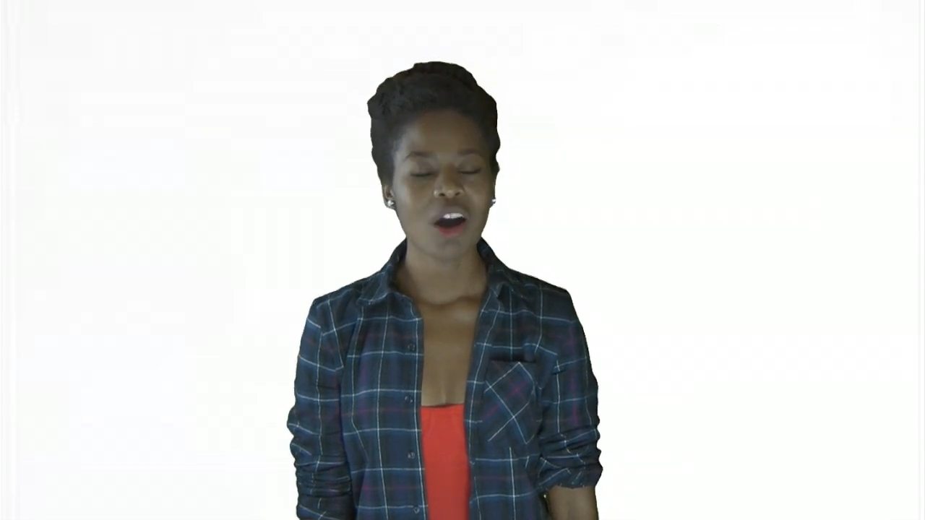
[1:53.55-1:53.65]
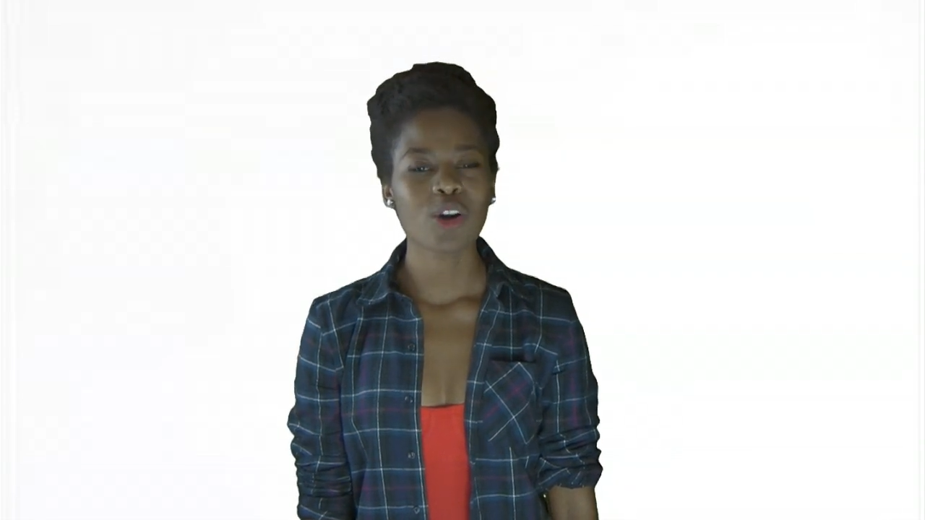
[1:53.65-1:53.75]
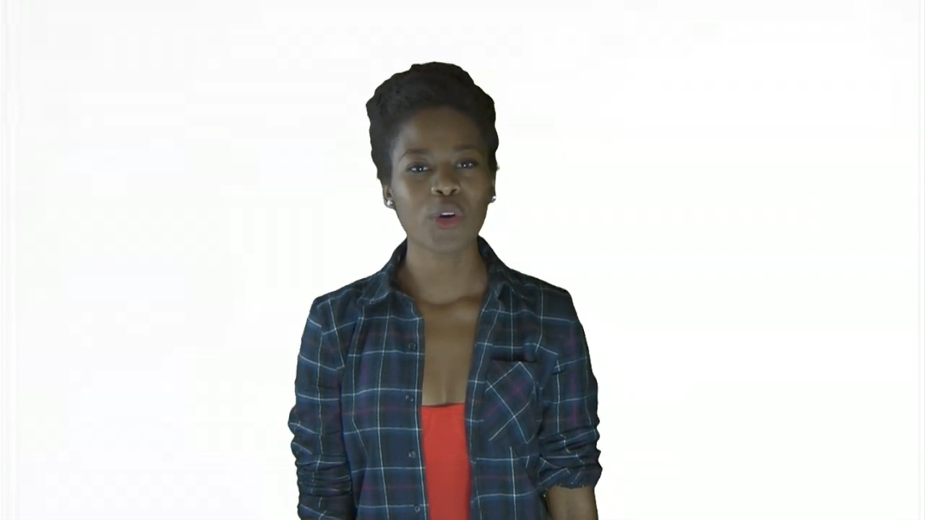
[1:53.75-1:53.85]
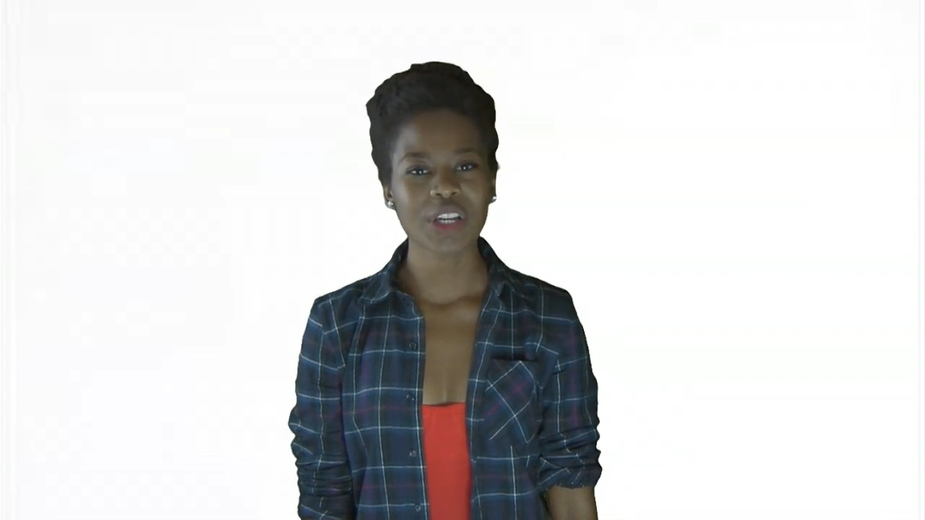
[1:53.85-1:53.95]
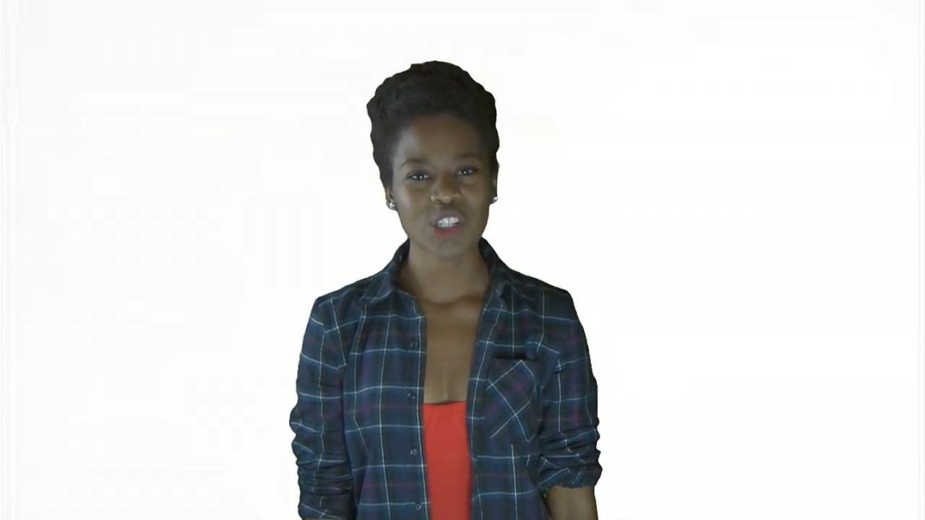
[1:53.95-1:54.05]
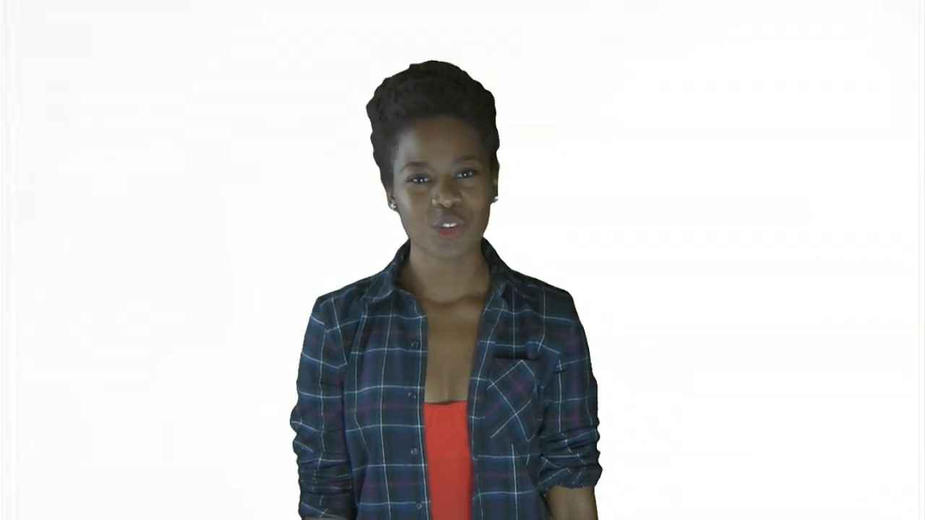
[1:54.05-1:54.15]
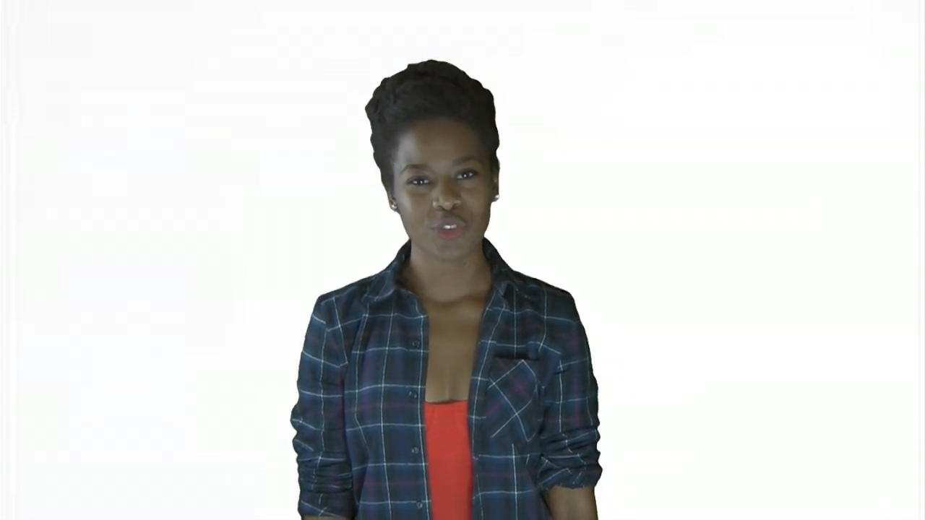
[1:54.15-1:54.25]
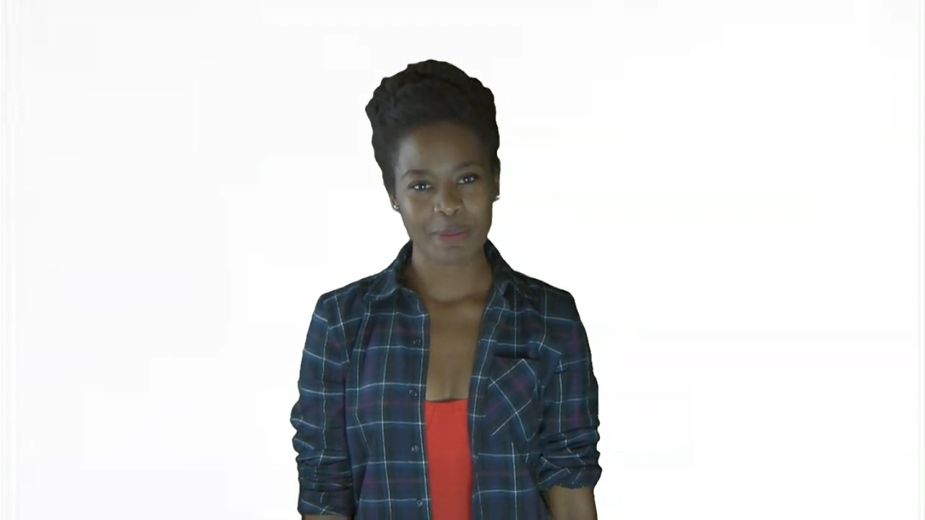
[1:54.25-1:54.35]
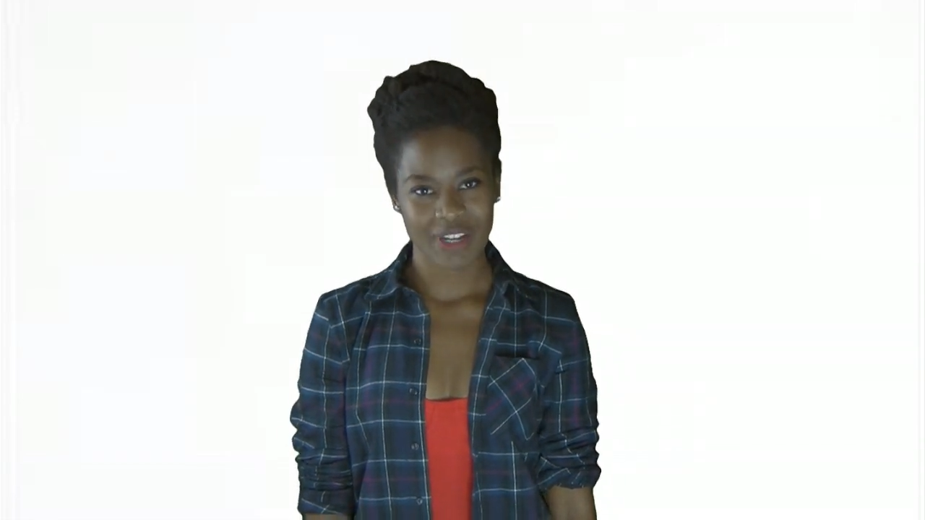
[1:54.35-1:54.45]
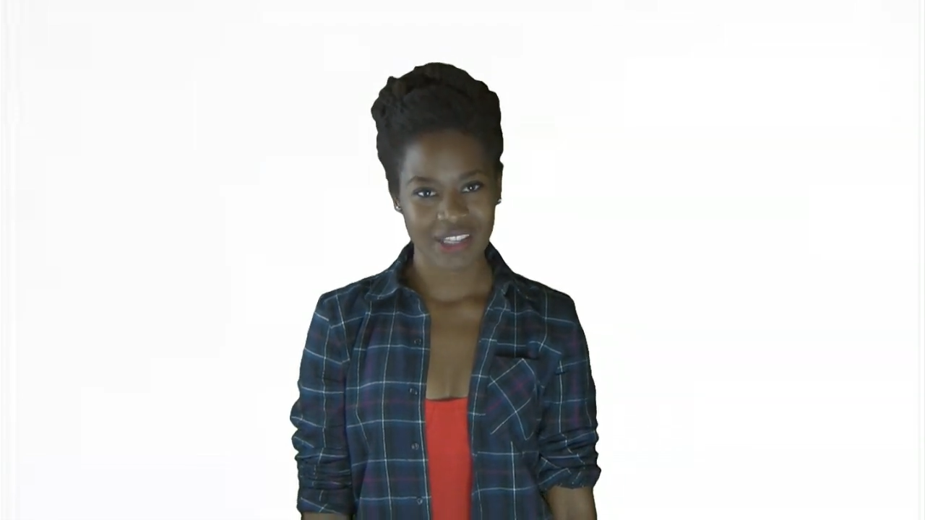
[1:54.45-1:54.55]
according to the
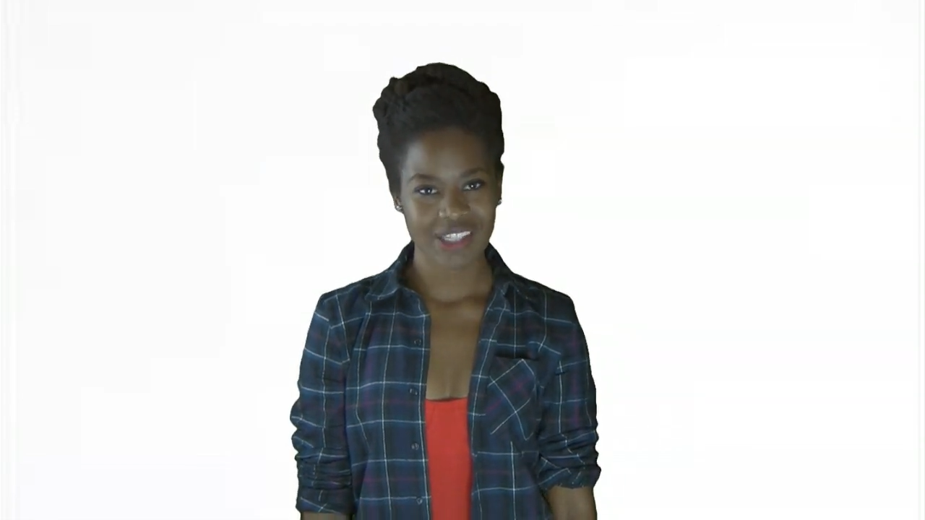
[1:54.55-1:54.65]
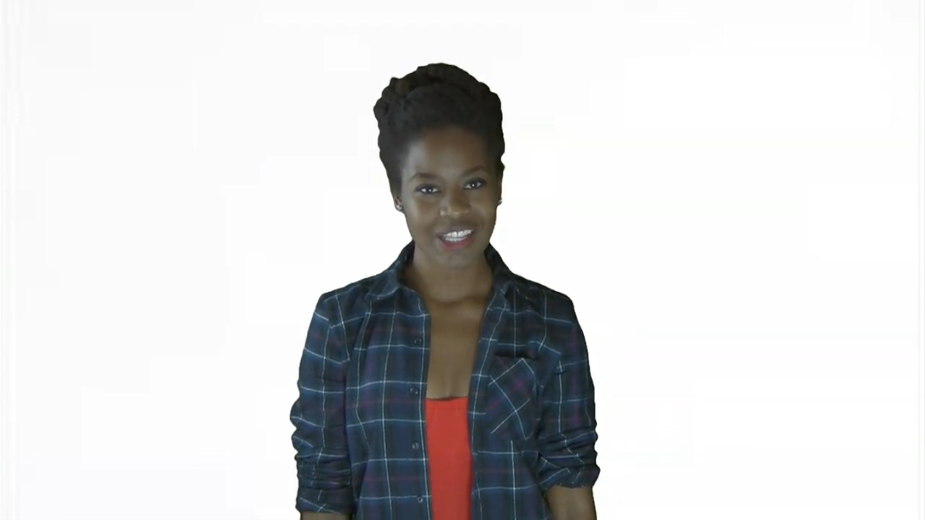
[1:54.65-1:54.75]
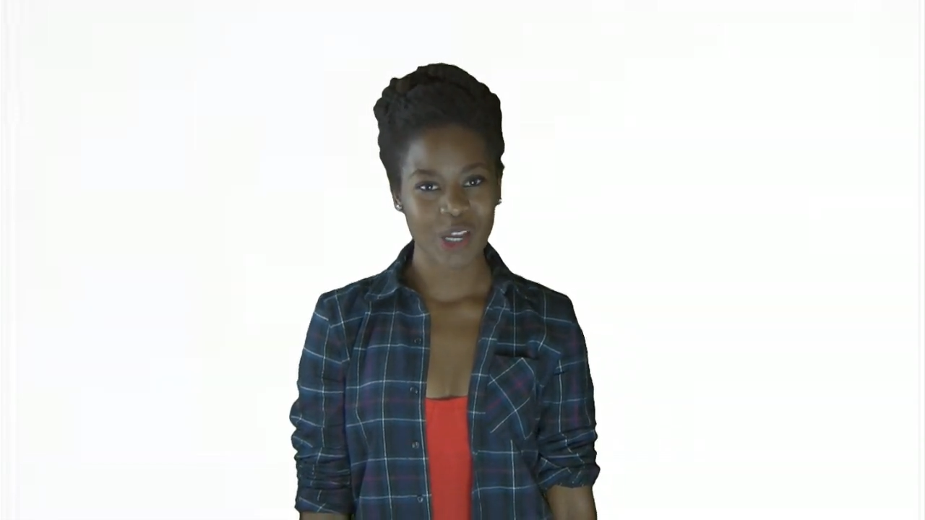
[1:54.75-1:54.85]
Rape and Incest